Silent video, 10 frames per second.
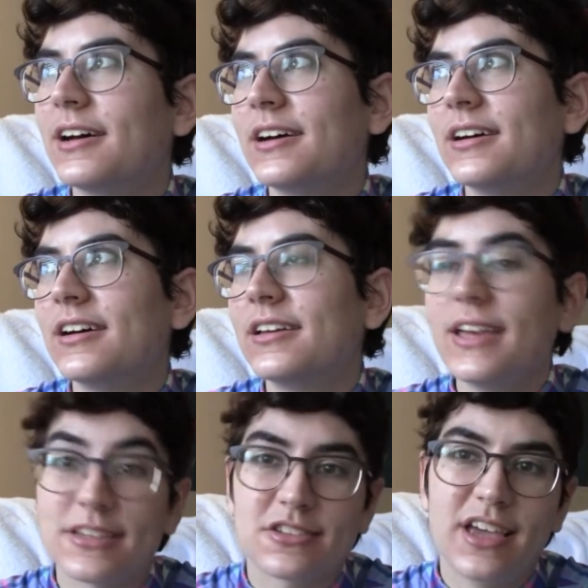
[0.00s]

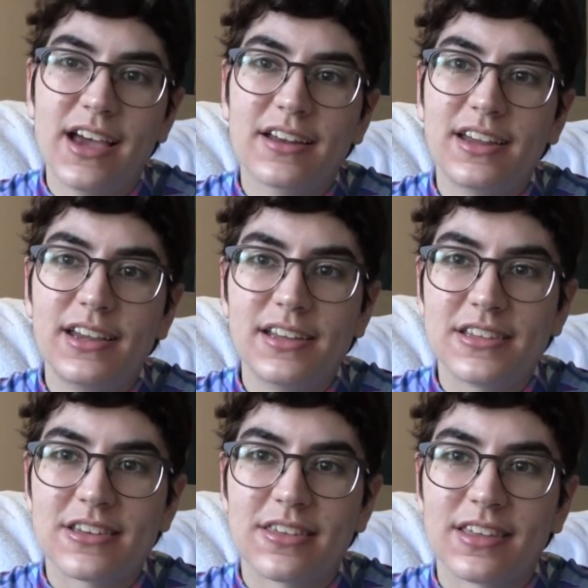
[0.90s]
Yes, acne
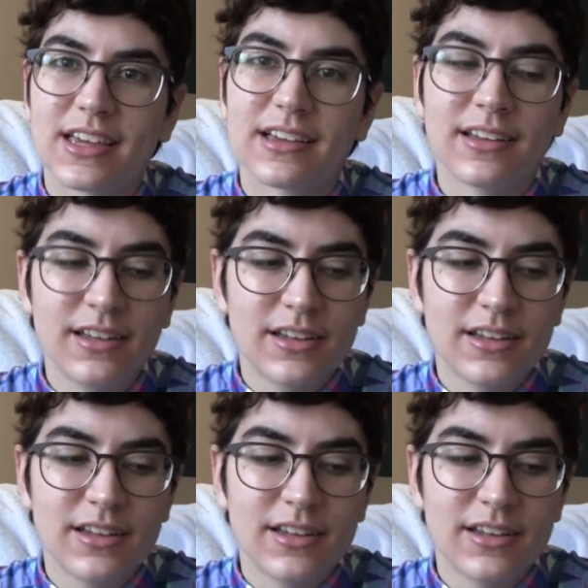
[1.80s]
is a thing.